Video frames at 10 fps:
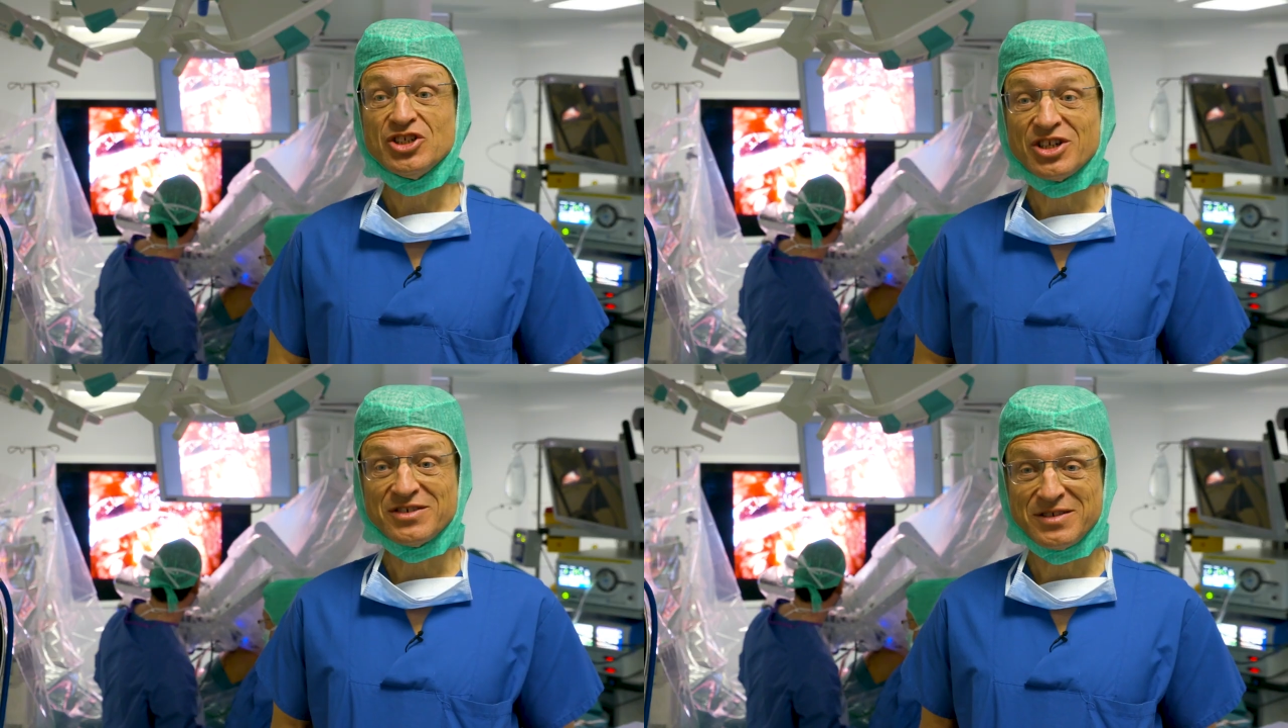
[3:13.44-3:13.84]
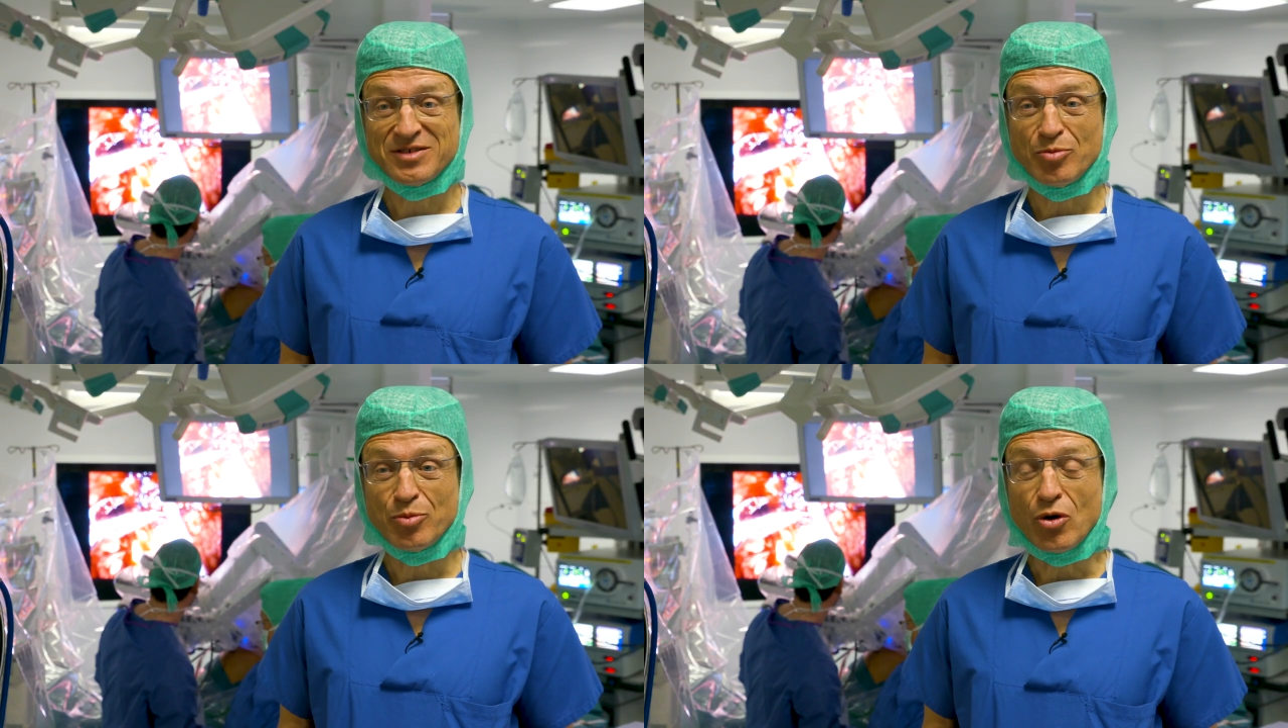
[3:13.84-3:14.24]
just
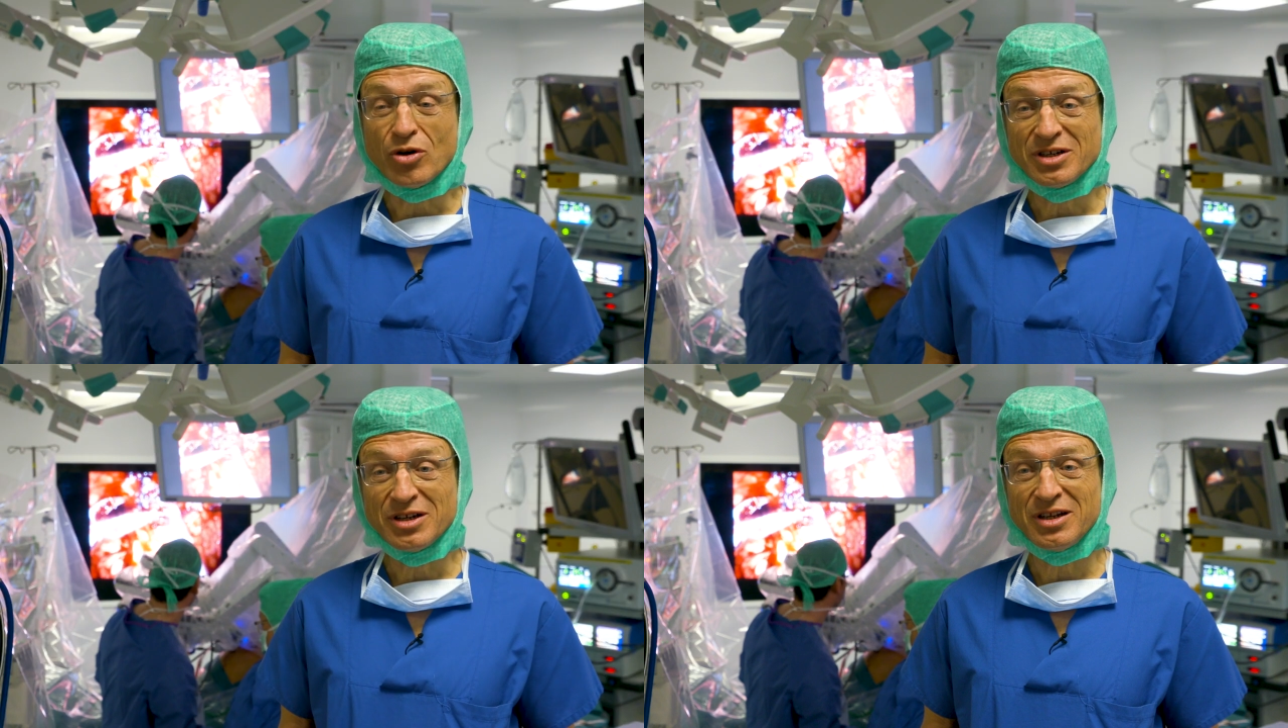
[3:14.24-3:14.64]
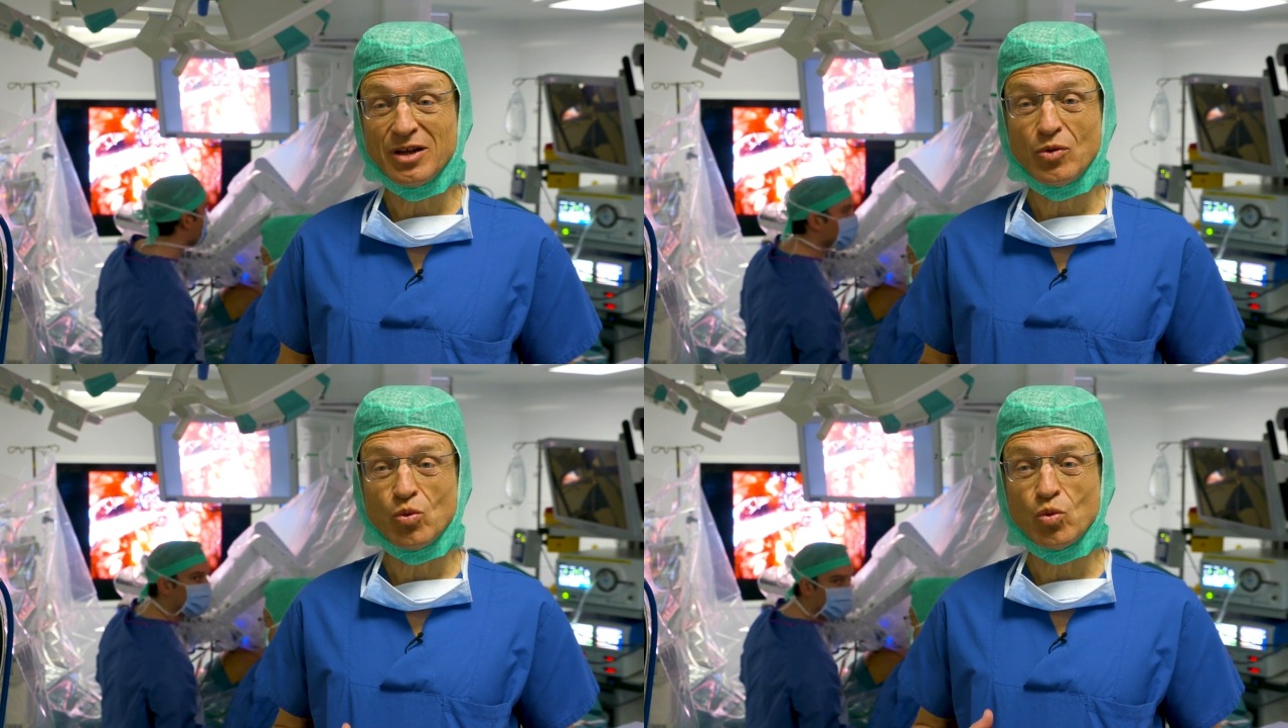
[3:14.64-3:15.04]
as
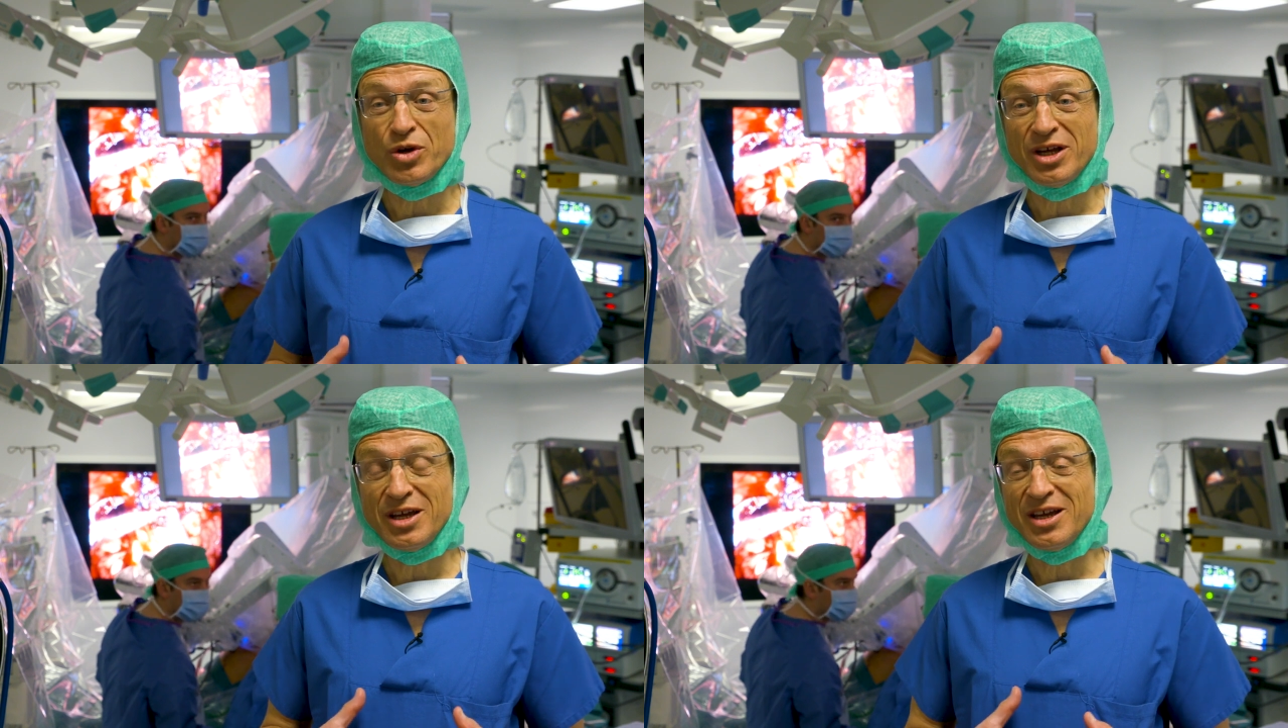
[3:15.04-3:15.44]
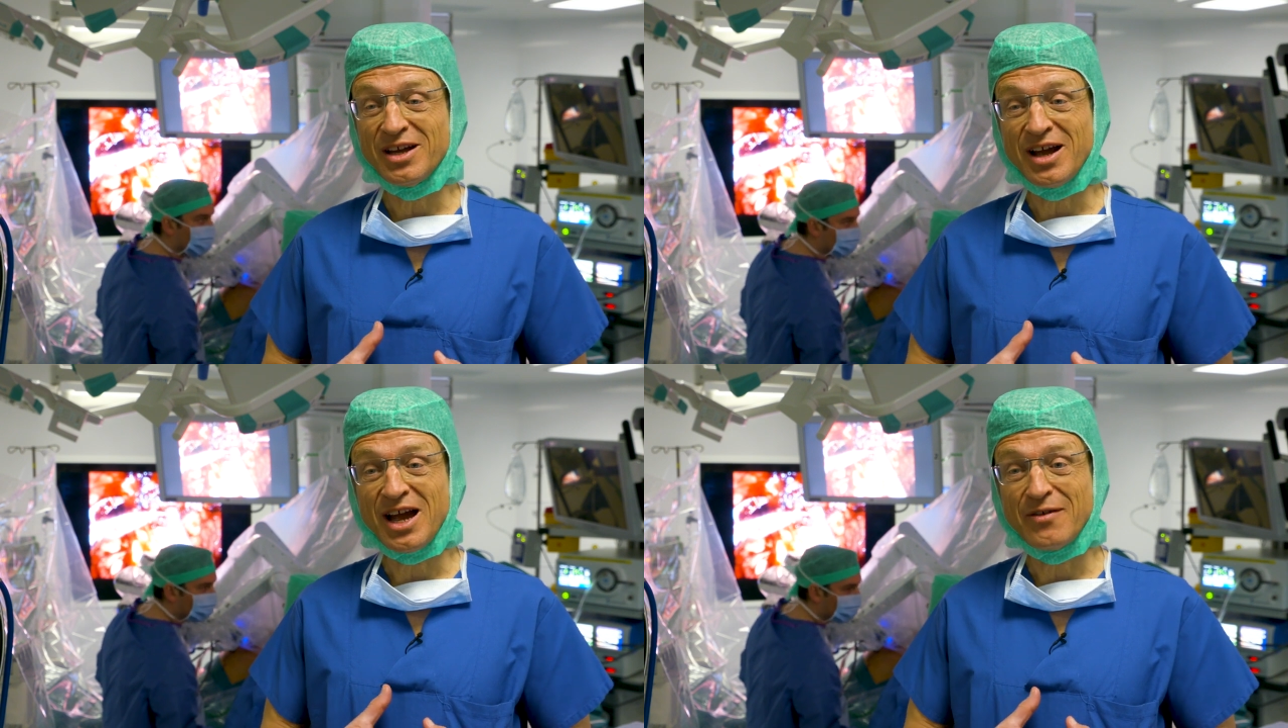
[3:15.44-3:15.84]
importantly, we
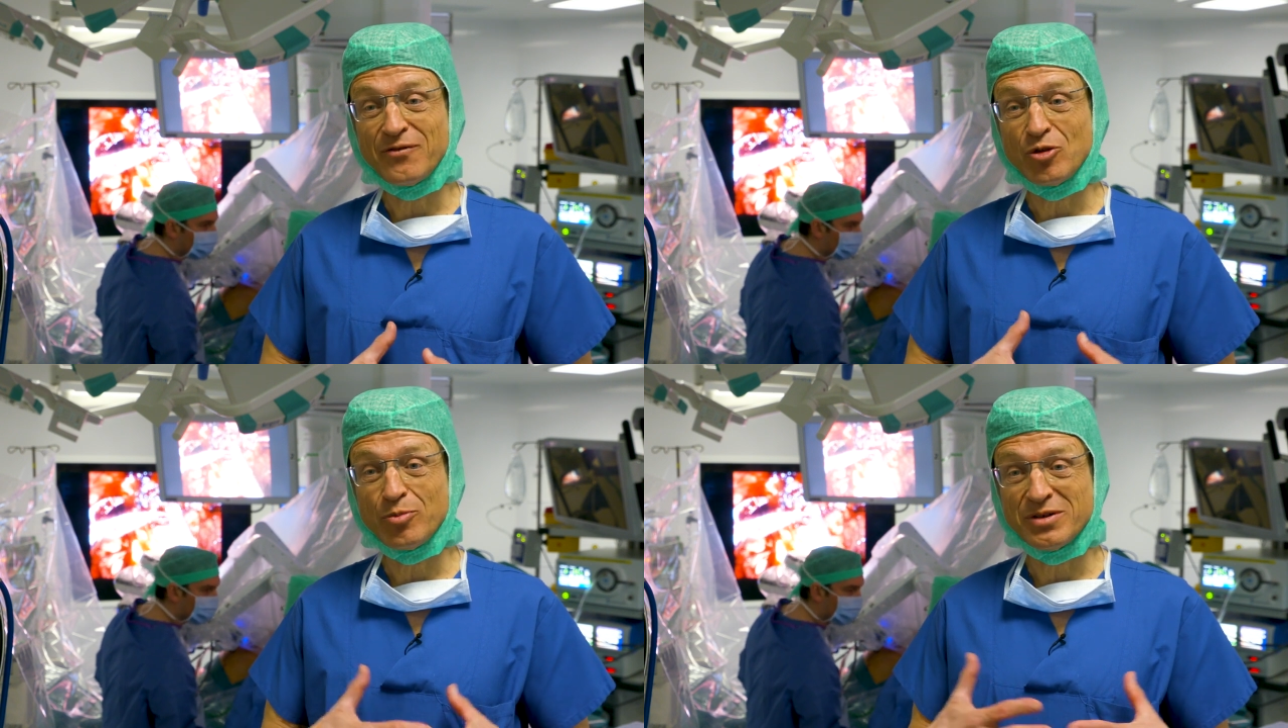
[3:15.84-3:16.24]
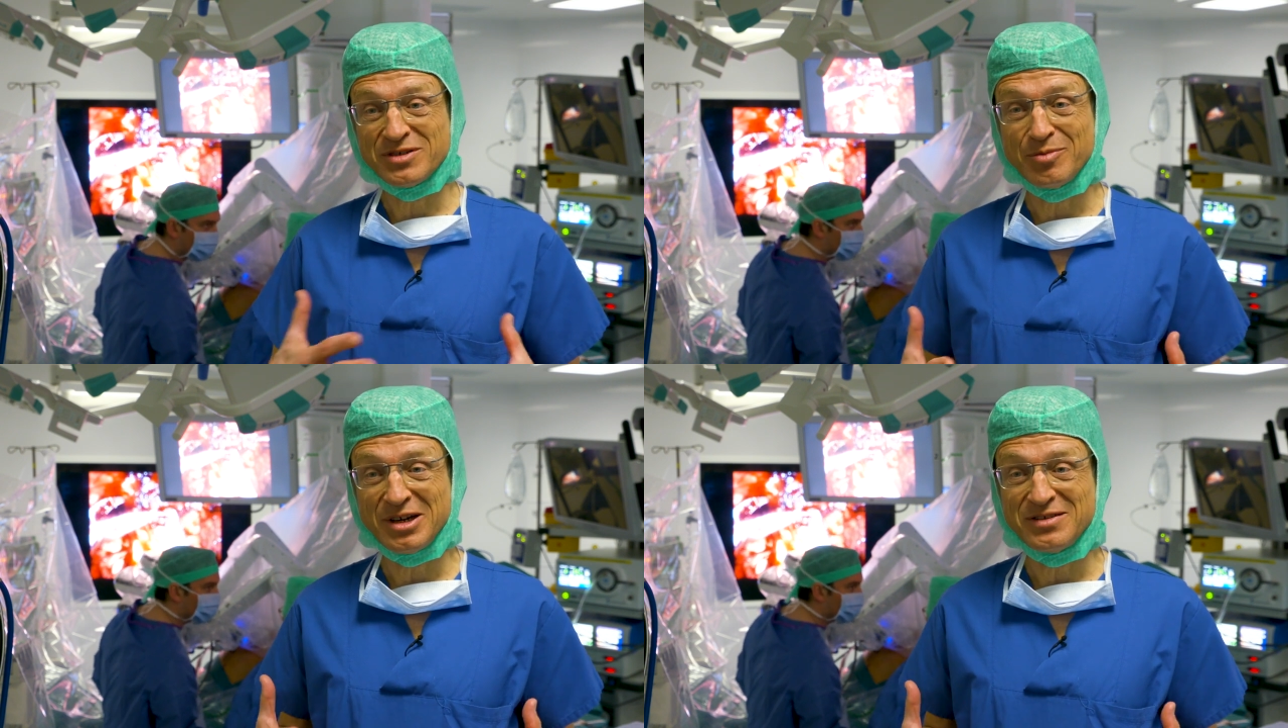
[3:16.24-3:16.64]
have the
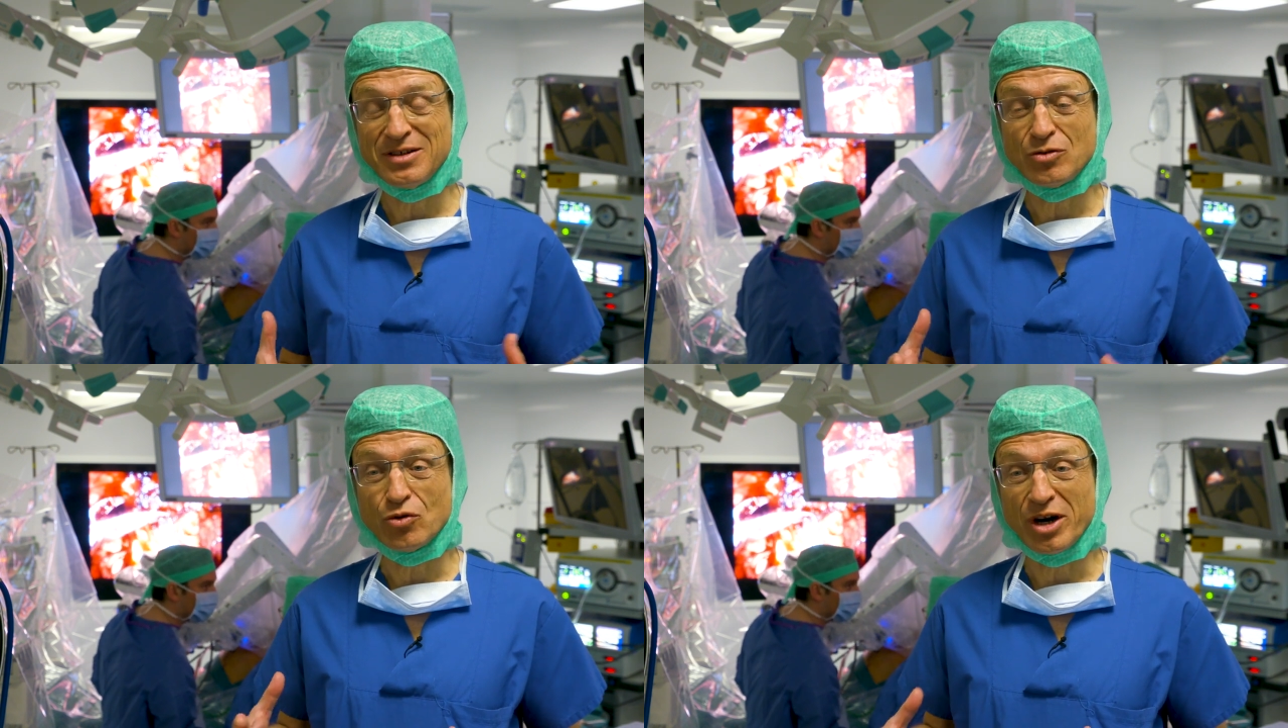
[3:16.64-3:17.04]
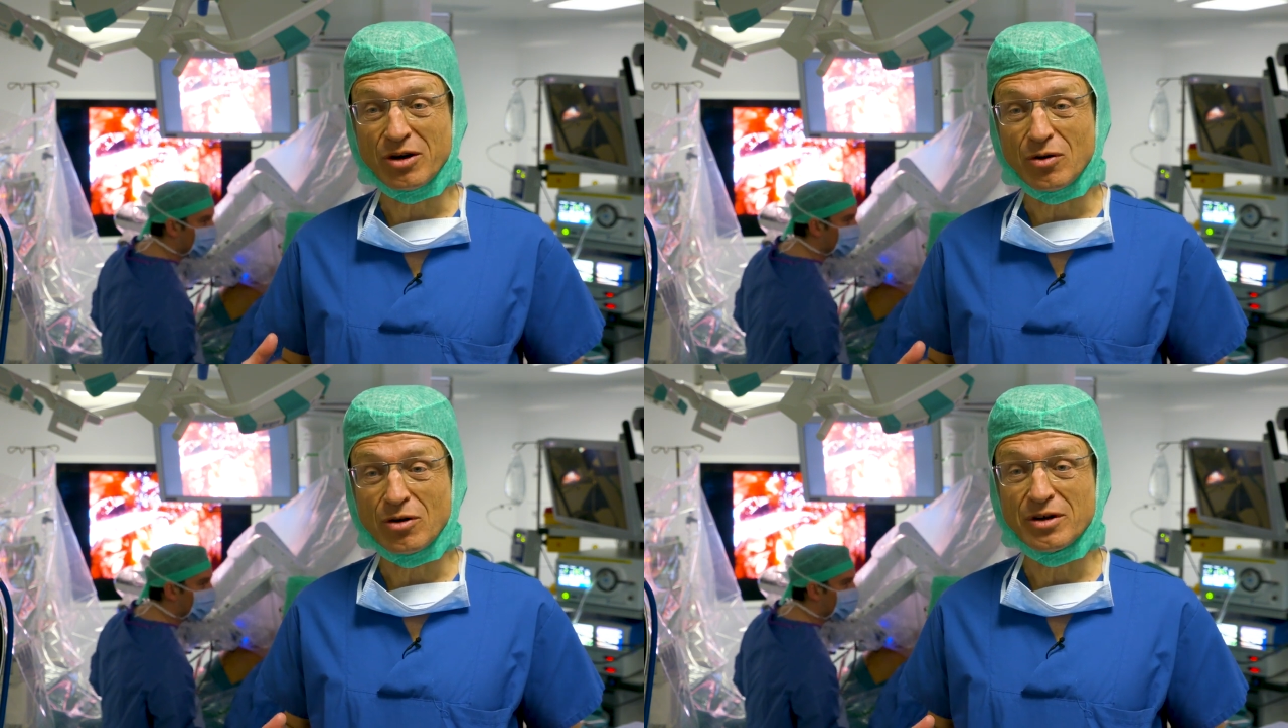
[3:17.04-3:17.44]
possibility to
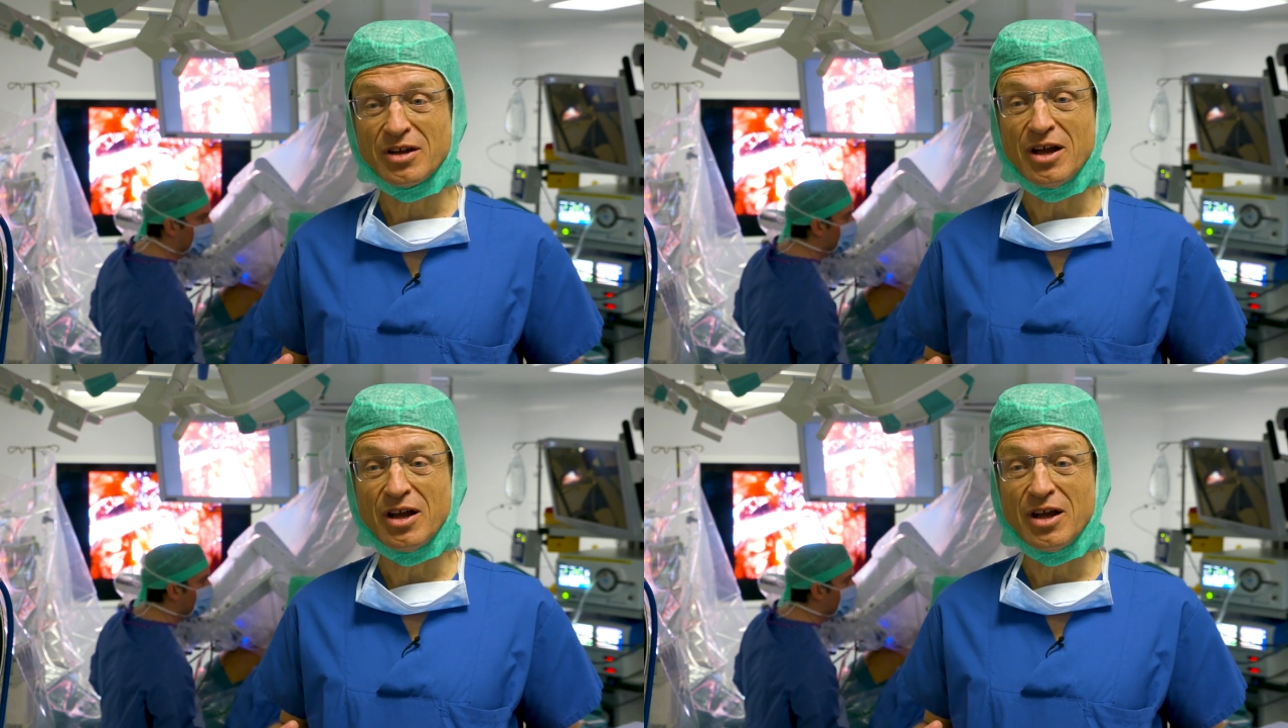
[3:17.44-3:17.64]
record